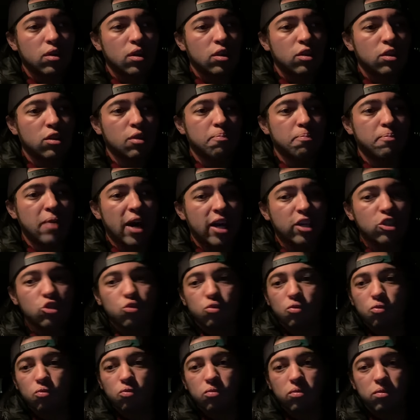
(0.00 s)
The best
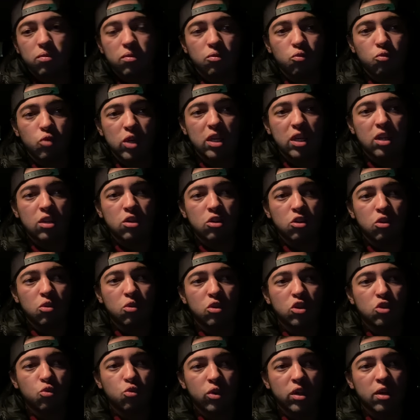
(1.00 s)
we can do
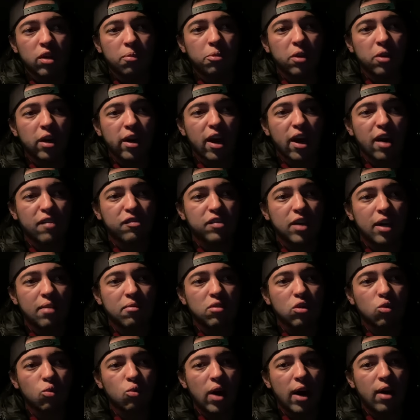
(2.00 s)
is win a playoff game in
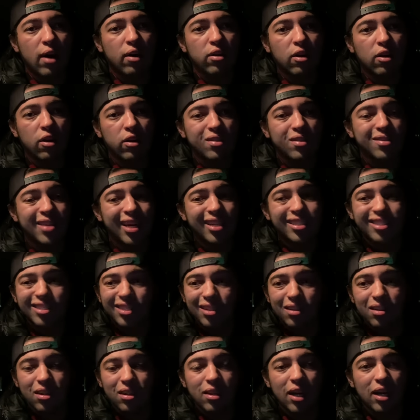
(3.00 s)
the wild card, and that's
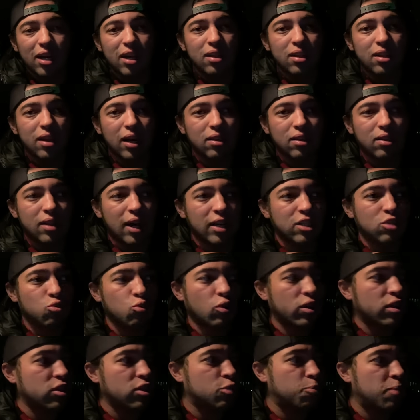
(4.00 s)
it. And that's
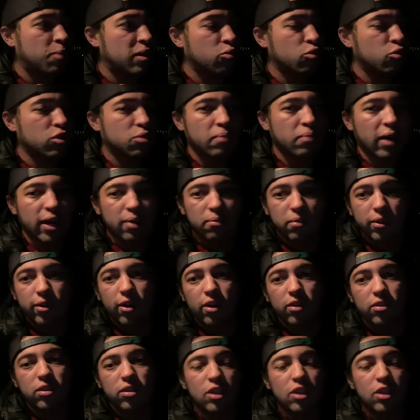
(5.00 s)
what it's been with Mike McCarthy.